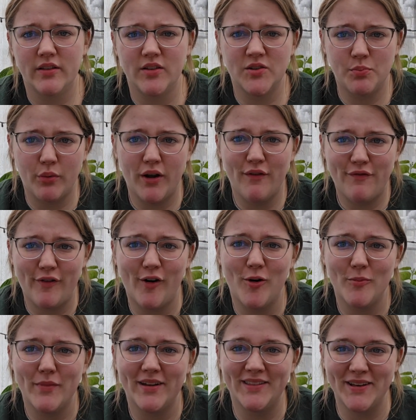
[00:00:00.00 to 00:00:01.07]
the spray
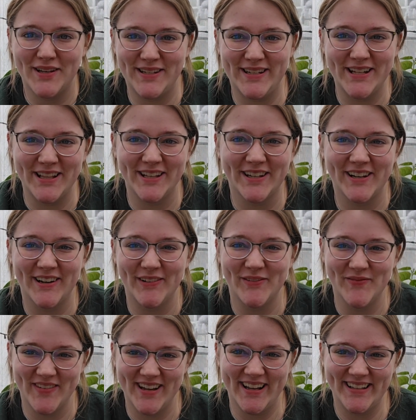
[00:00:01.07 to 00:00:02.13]
foam and the
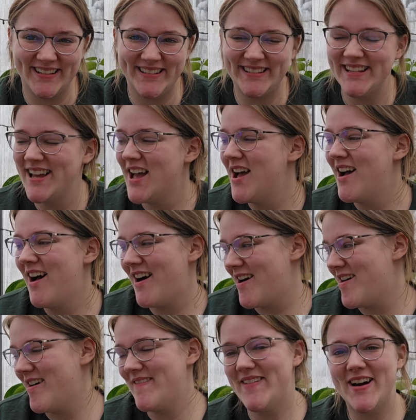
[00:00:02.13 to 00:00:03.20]
silicone mix.
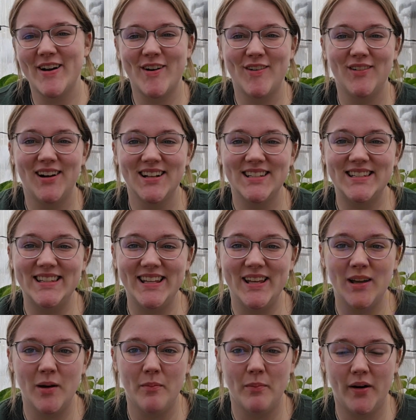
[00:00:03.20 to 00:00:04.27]
Across
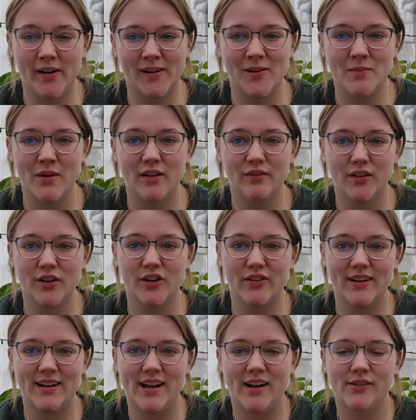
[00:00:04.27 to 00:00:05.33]
the bottom of our
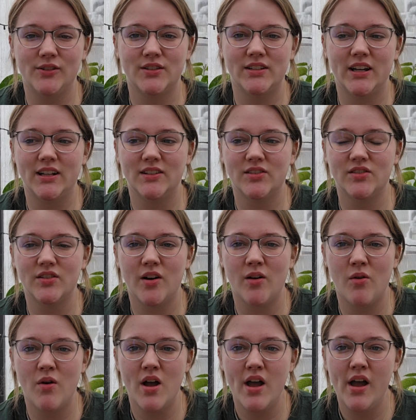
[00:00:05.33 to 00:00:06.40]
greenhouse. And
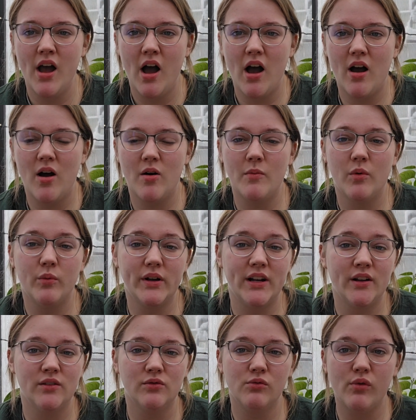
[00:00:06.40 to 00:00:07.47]
so
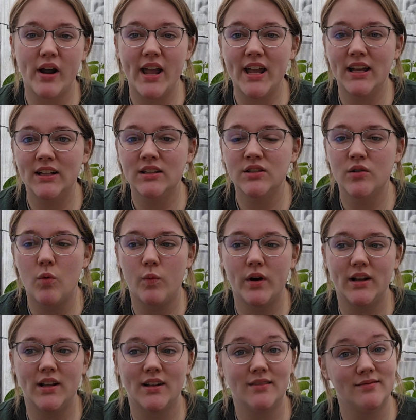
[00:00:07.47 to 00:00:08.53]
when it rains,
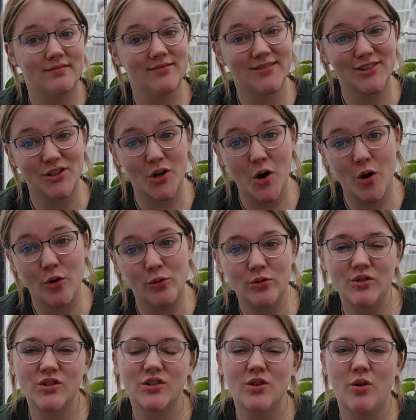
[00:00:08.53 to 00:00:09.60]
when it
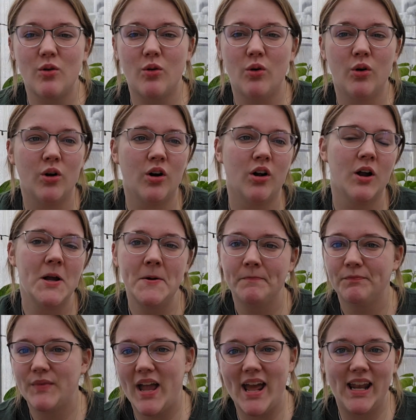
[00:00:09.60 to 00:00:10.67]
snows, or
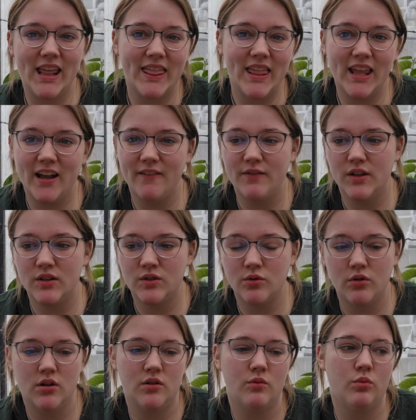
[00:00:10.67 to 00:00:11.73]
anything of the
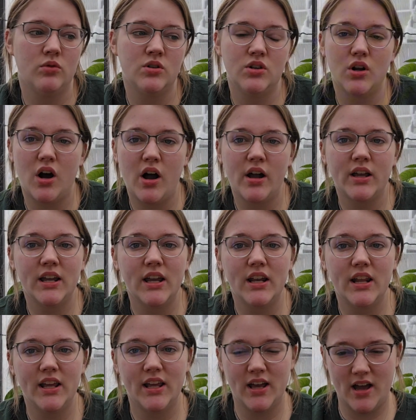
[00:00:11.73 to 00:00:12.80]
sort, we're not
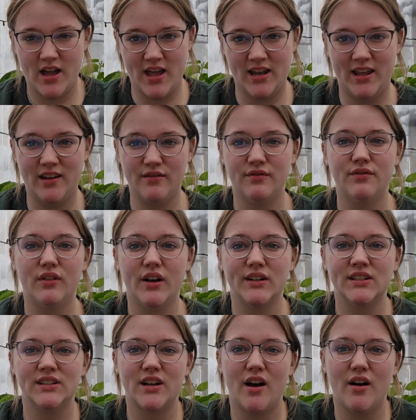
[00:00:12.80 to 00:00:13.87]
getting an
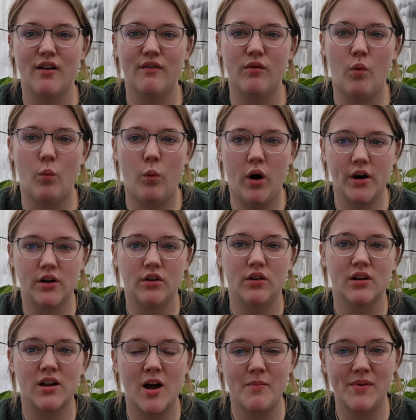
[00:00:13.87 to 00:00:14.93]
influx of
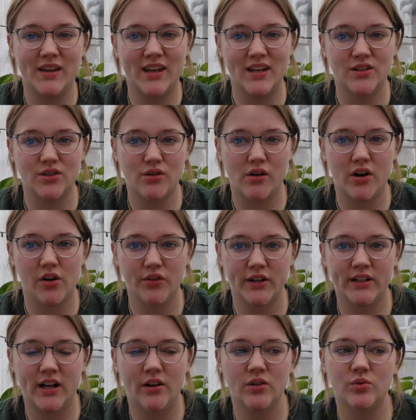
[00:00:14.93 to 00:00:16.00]
water coming into our
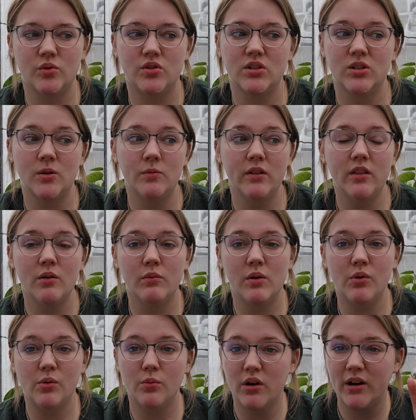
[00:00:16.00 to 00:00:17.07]
greenhouse, which is something that
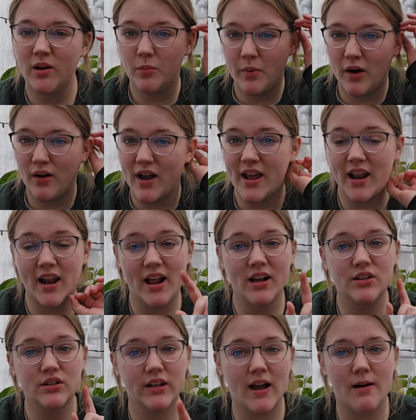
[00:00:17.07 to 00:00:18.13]
we were worried about. And it
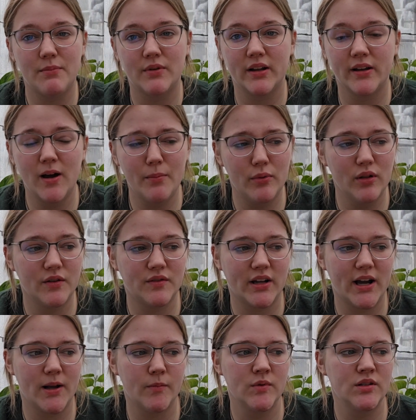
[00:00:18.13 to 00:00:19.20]
actually happened a couple of
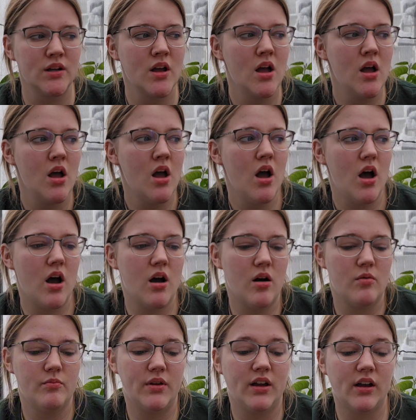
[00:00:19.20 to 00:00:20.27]
times,
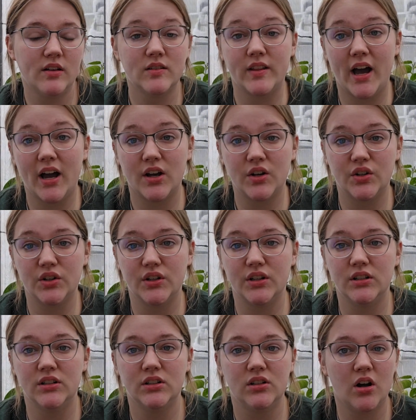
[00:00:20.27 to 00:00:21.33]
because that
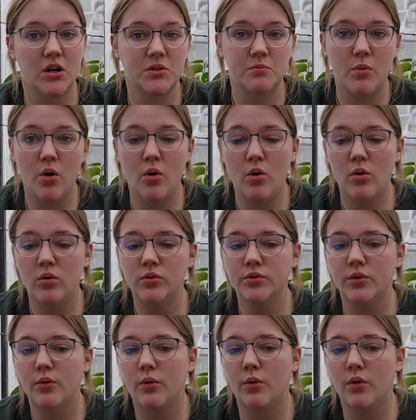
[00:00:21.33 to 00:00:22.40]
could cause
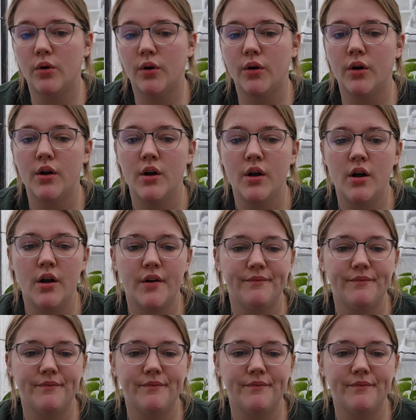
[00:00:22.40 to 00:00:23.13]
mold, or